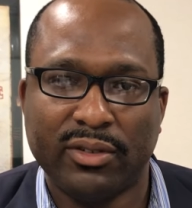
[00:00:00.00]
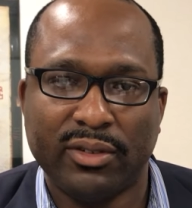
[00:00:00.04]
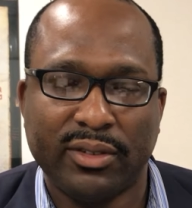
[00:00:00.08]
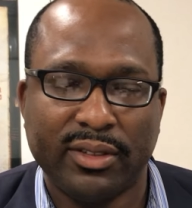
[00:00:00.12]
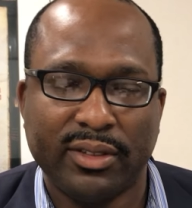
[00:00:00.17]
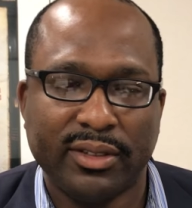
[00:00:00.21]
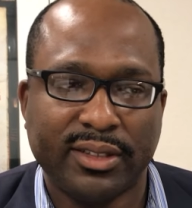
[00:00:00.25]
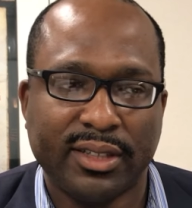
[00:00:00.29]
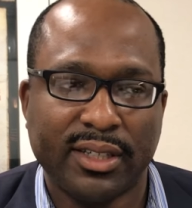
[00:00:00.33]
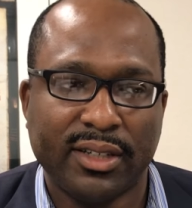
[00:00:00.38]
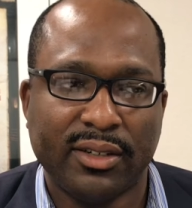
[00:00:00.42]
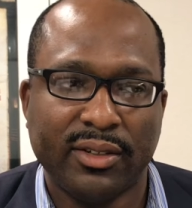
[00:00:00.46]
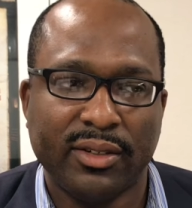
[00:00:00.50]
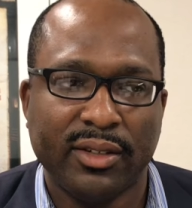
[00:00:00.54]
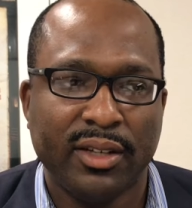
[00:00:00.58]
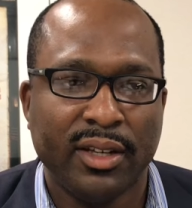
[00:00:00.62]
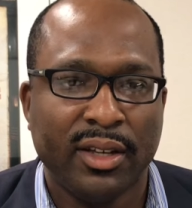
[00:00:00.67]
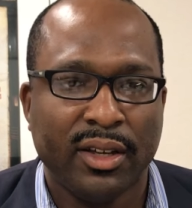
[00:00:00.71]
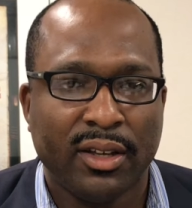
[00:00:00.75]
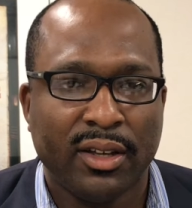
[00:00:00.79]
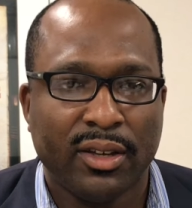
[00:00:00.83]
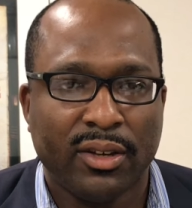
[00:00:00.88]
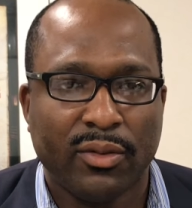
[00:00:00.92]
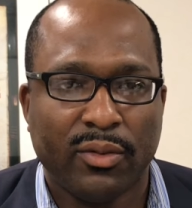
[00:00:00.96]
So
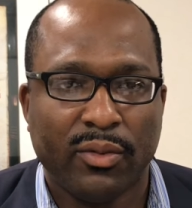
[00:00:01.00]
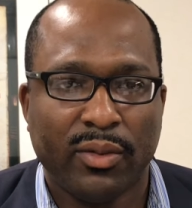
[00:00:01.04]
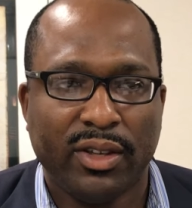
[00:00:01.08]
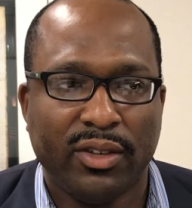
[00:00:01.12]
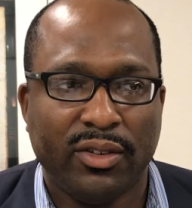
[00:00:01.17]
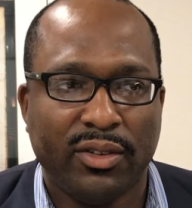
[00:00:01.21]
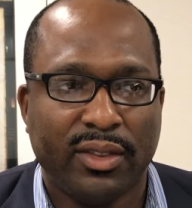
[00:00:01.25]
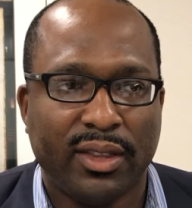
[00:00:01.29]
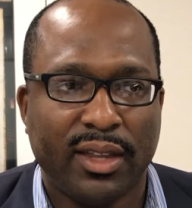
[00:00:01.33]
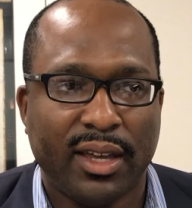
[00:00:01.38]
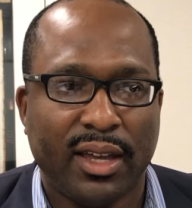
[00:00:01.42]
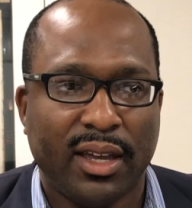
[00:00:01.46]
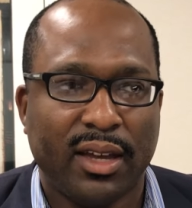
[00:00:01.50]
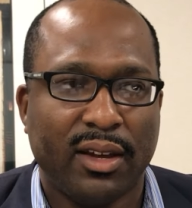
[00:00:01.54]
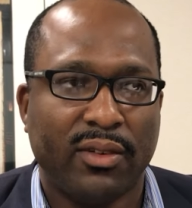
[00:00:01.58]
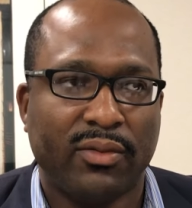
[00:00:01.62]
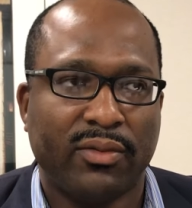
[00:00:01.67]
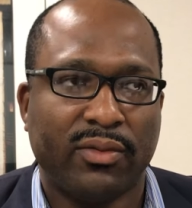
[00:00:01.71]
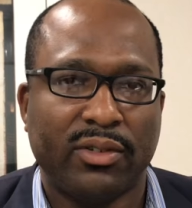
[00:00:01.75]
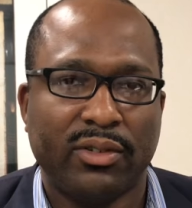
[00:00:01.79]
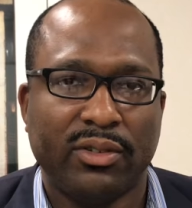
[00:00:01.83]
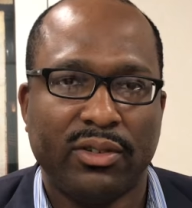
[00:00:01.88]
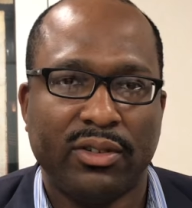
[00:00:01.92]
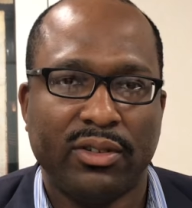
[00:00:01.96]
when you think of
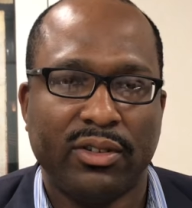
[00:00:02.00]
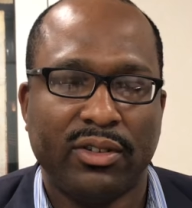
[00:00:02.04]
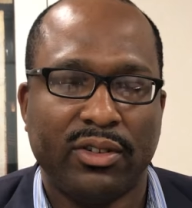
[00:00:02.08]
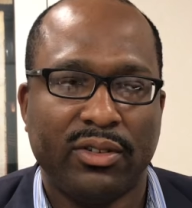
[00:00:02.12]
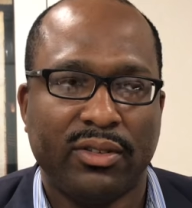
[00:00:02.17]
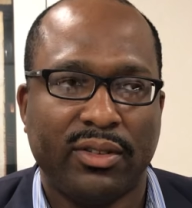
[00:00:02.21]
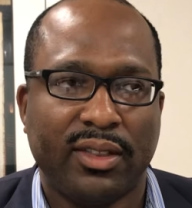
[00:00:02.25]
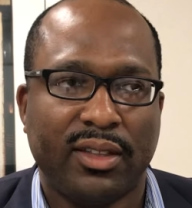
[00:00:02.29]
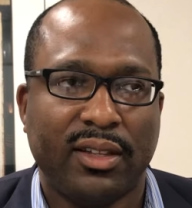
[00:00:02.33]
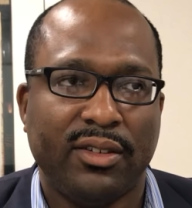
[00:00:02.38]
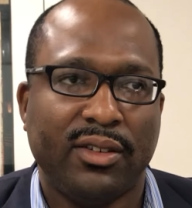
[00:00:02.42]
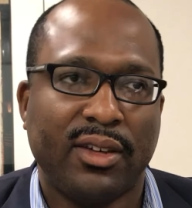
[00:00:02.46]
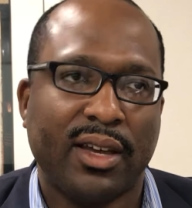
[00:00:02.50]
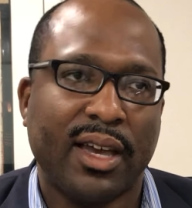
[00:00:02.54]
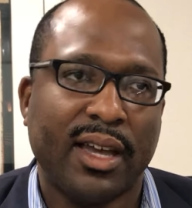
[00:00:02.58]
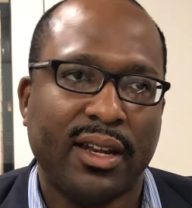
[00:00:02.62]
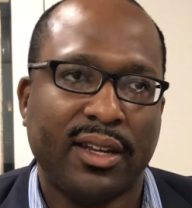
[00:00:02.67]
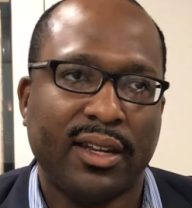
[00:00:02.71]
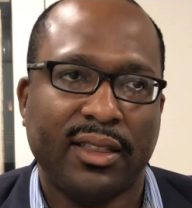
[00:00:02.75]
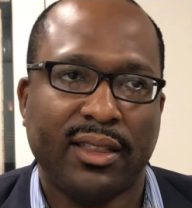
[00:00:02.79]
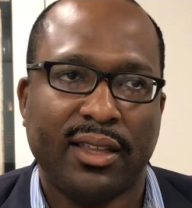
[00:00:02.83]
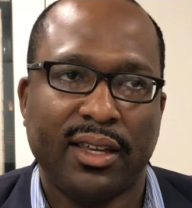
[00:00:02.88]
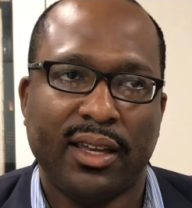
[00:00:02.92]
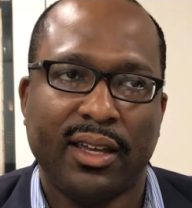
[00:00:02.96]
rural, you kind of
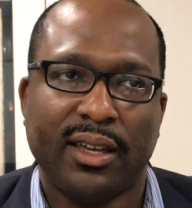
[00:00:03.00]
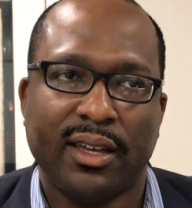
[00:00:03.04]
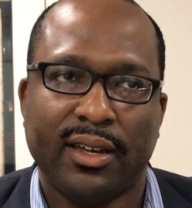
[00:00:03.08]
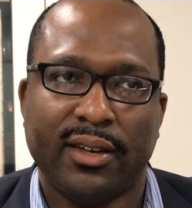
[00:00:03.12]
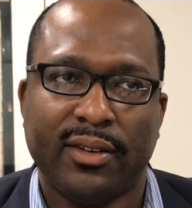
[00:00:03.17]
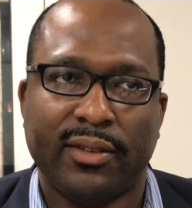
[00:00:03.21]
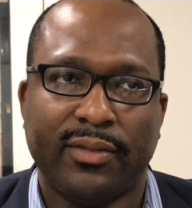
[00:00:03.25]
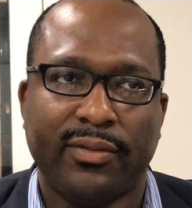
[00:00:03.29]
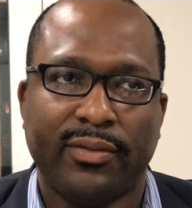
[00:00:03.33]
think of